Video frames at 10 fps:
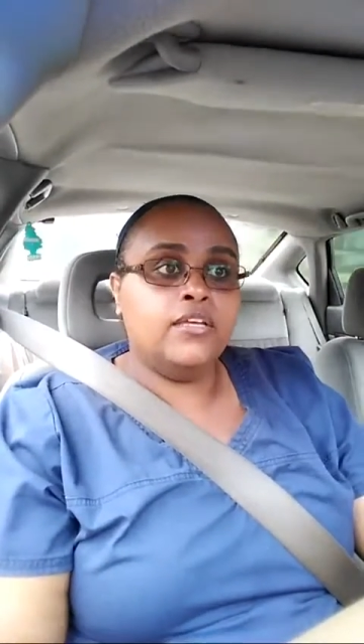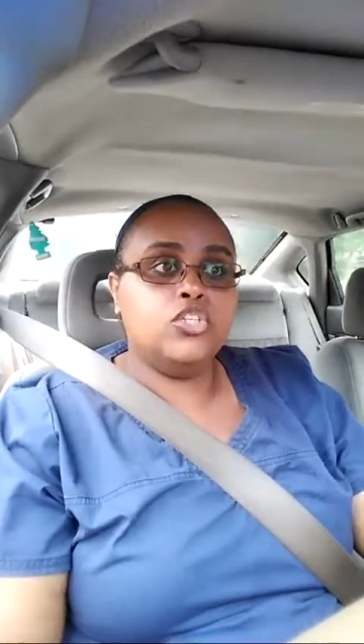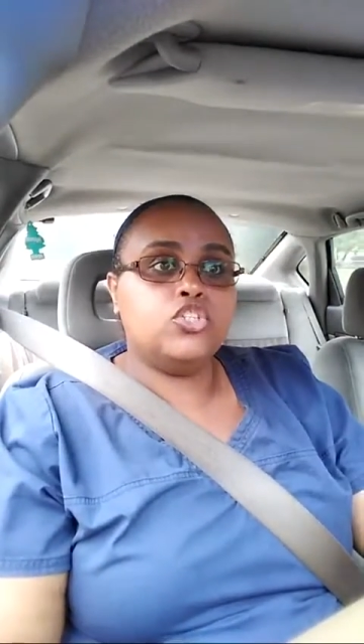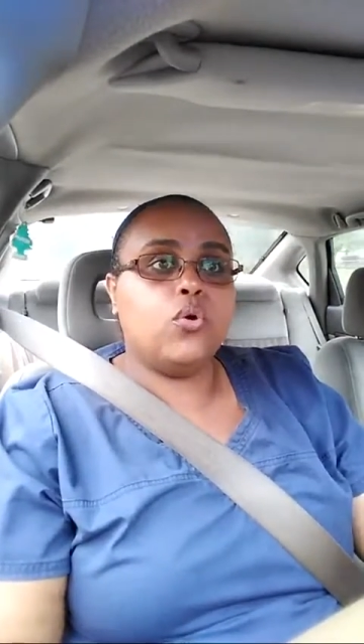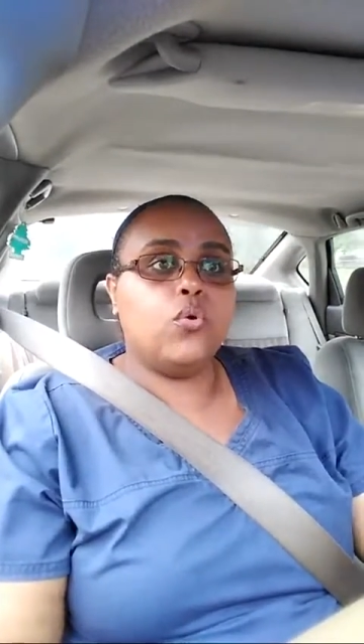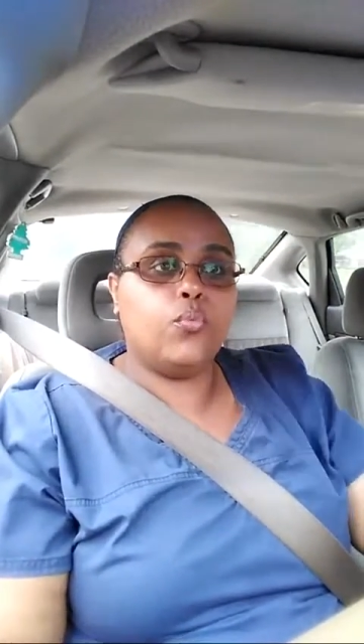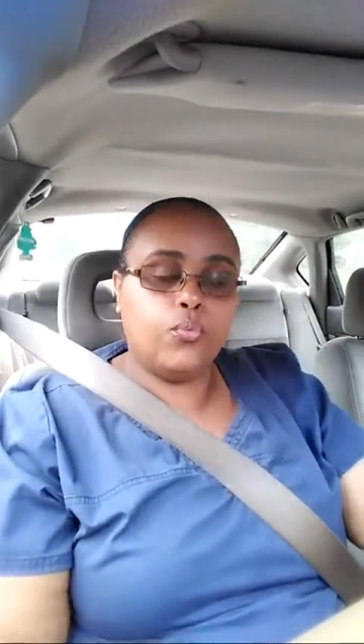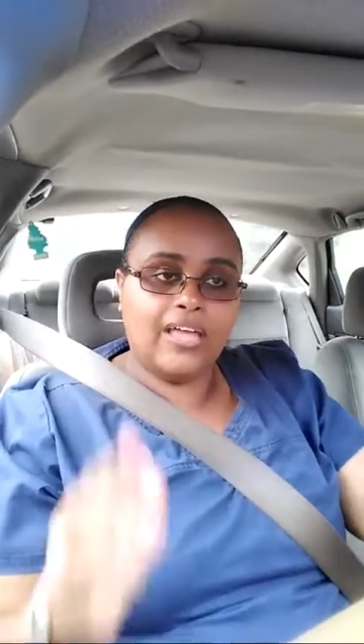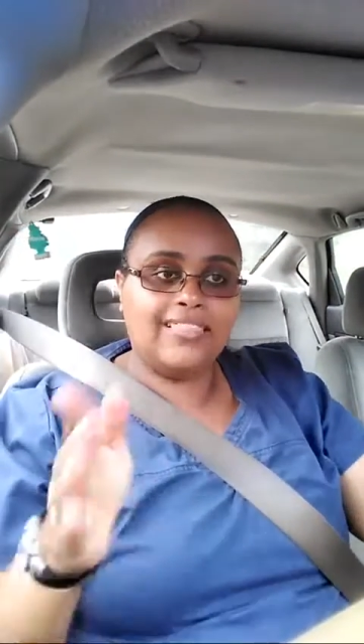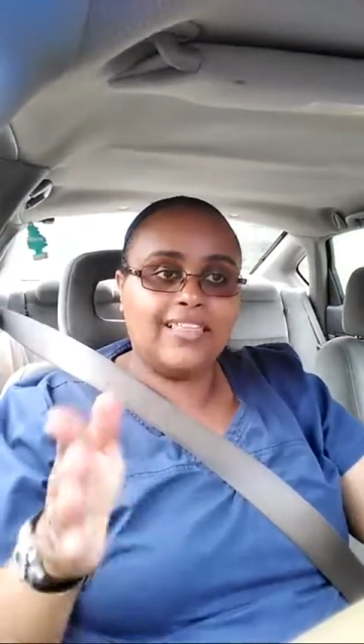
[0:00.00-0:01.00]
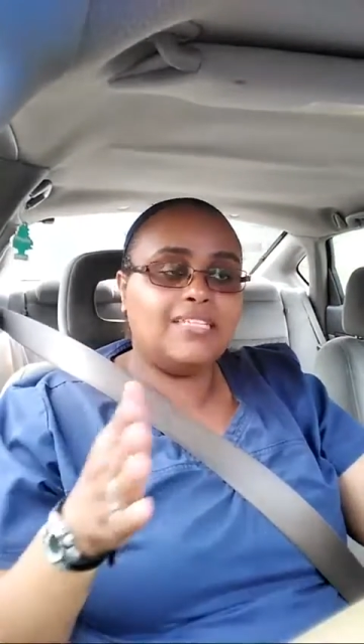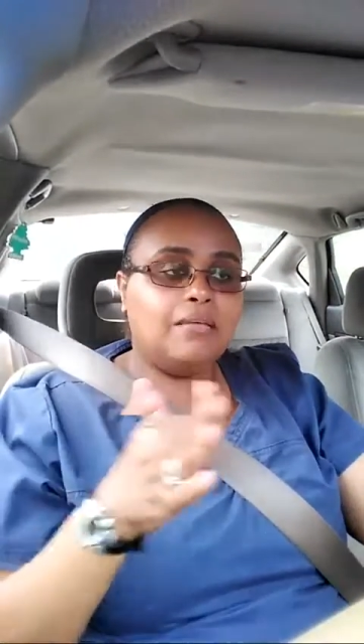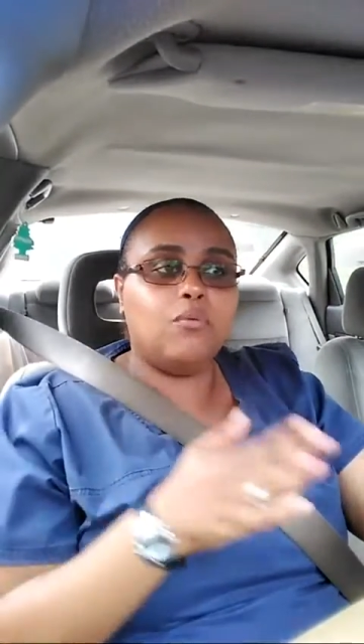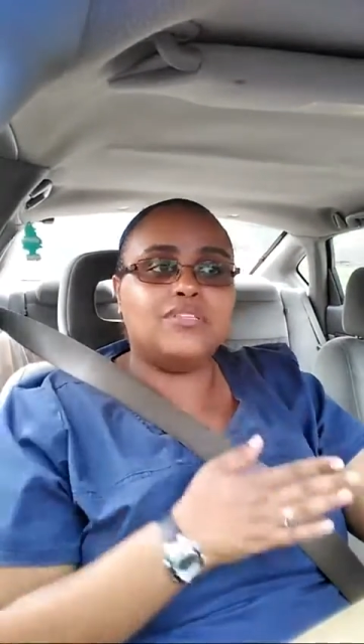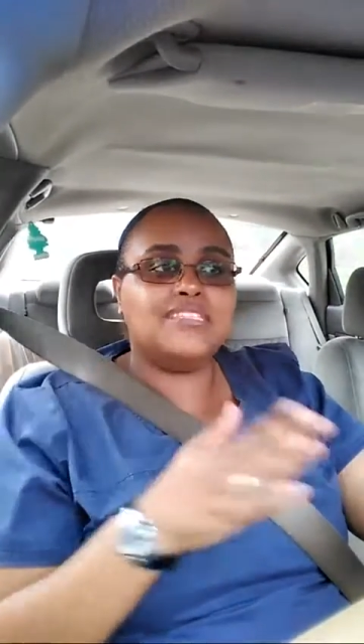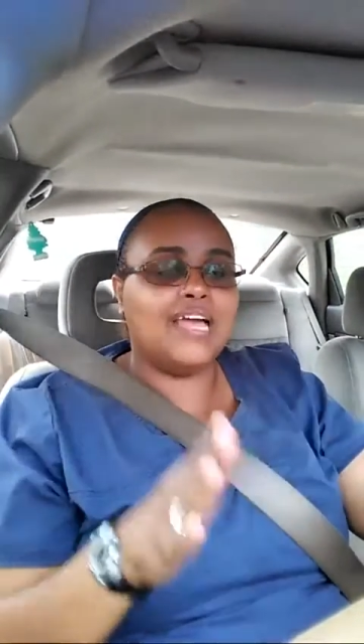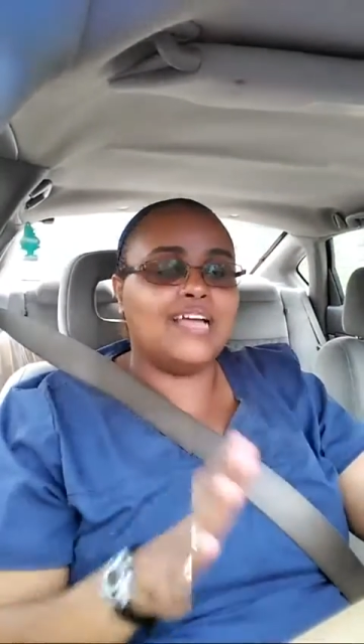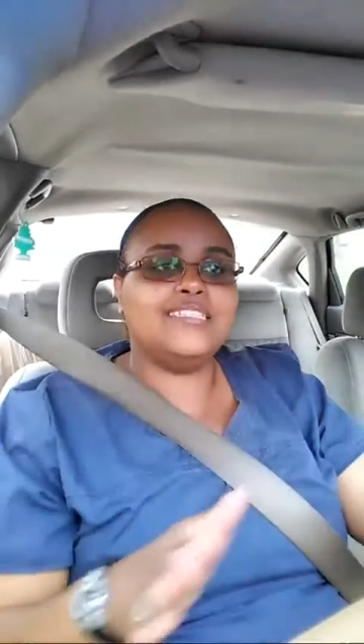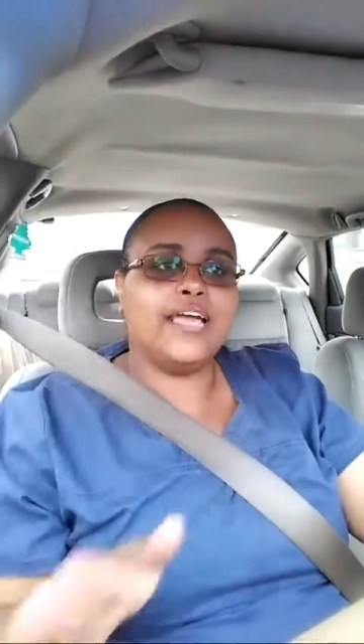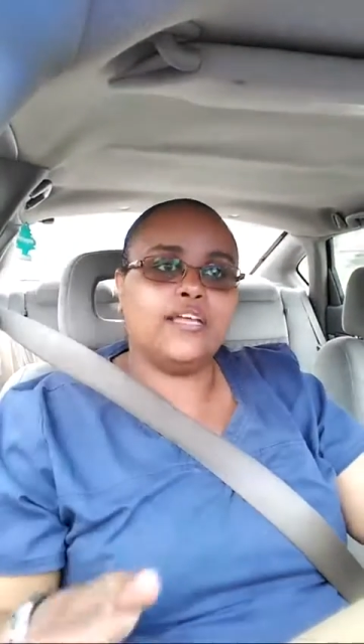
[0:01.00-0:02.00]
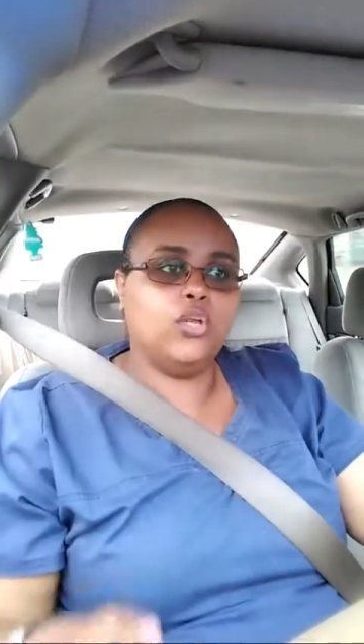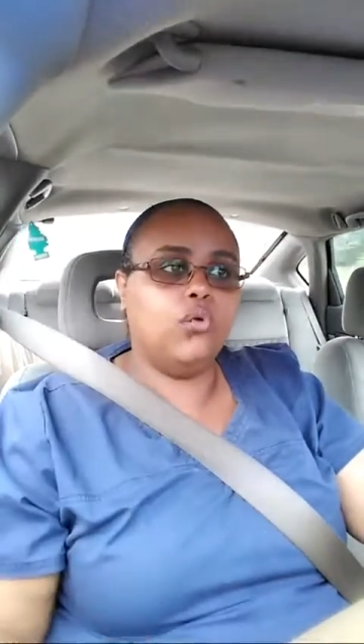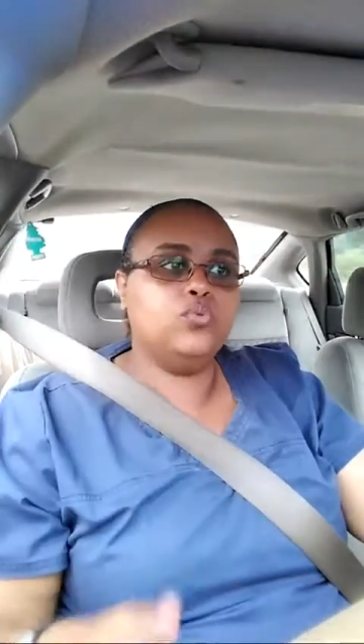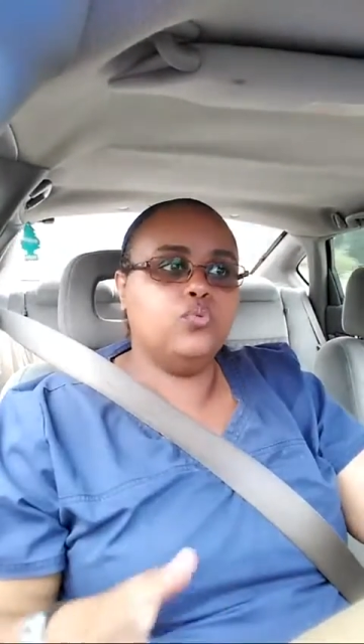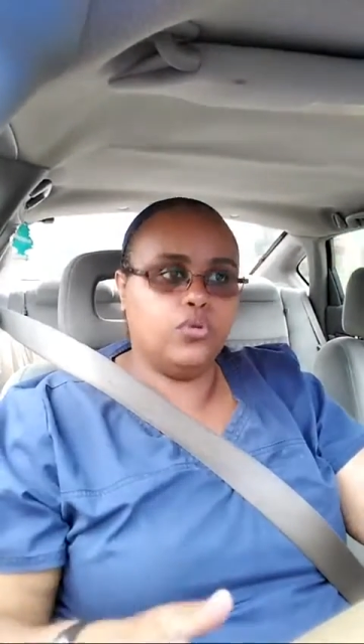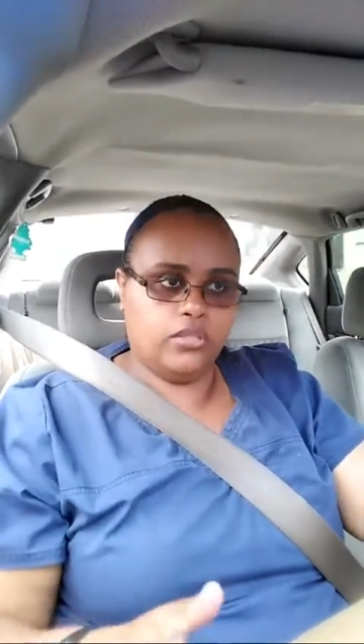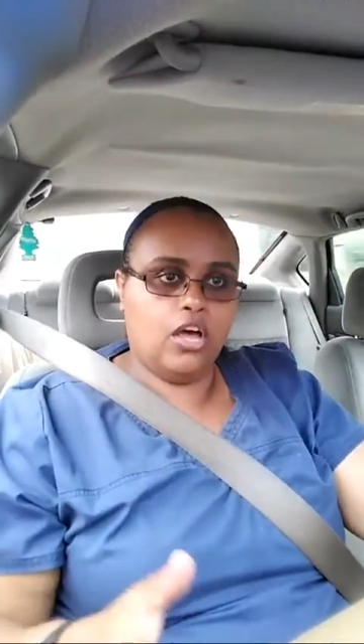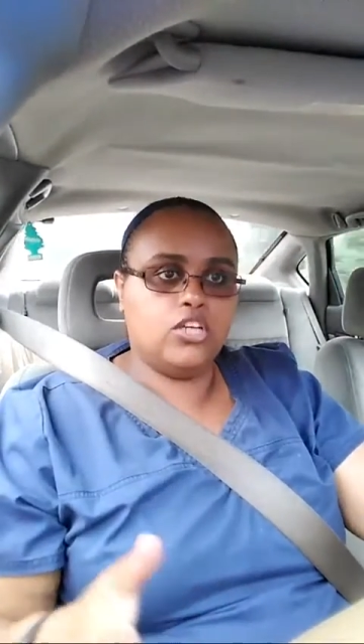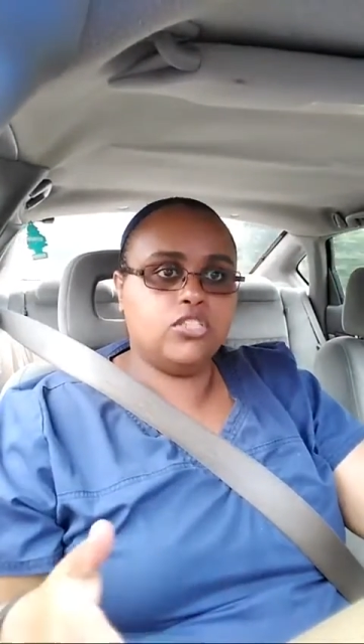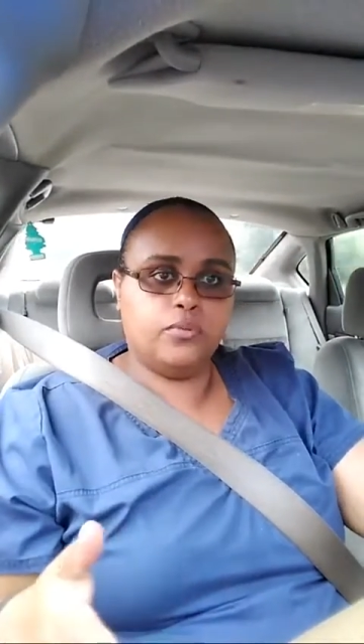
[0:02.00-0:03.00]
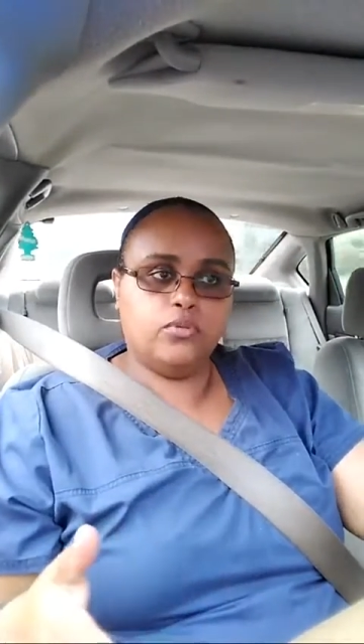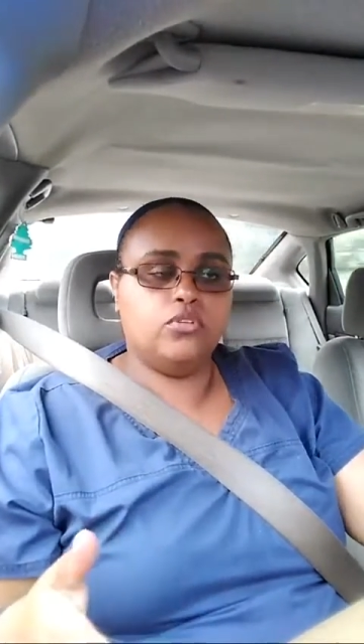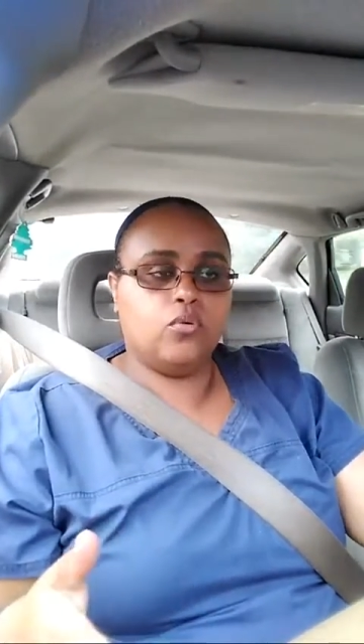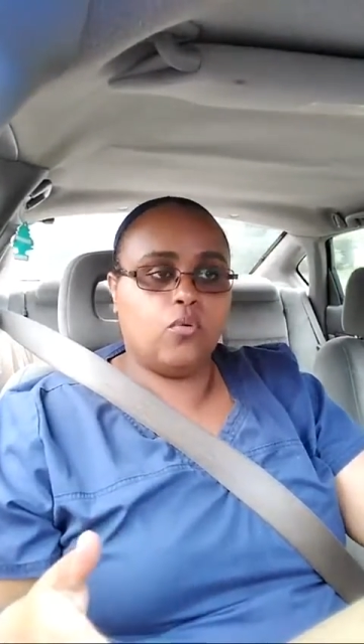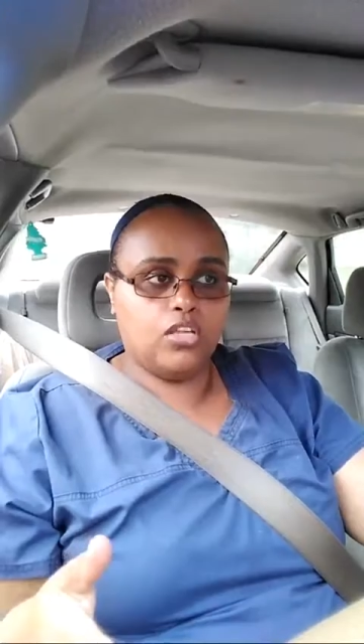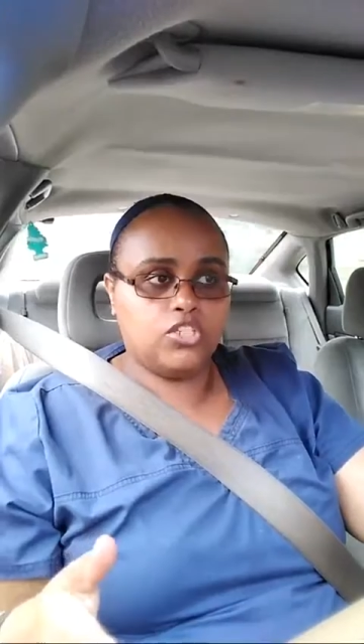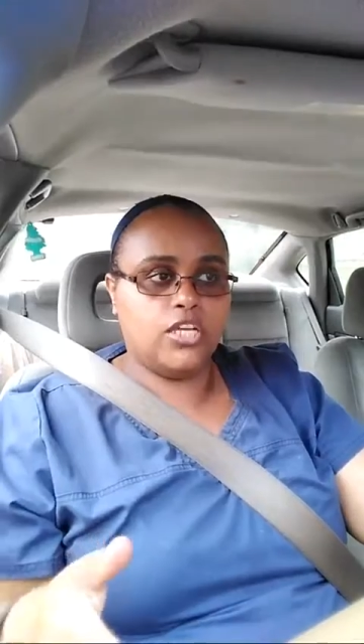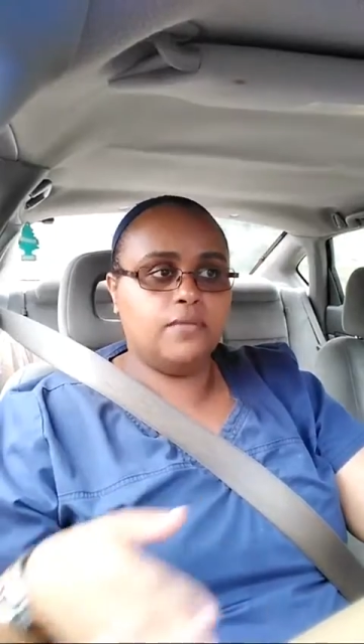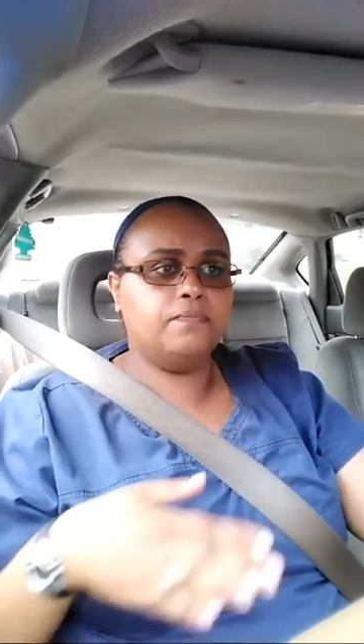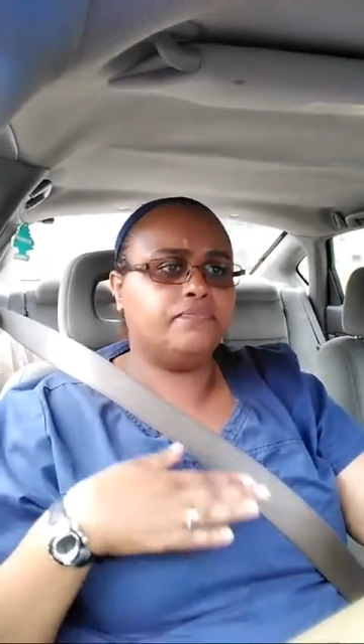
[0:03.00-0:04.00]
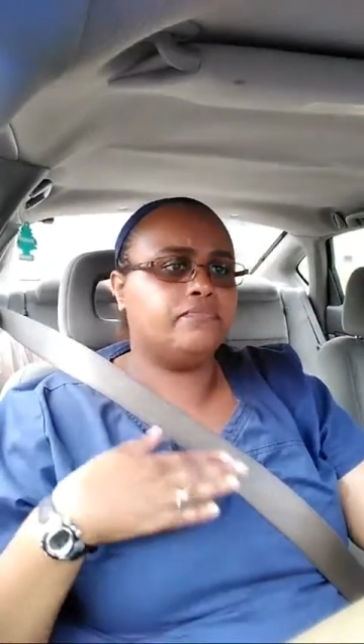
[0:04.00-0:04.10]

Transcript: So at that time, I was not diagnosed with occipital neuralgia.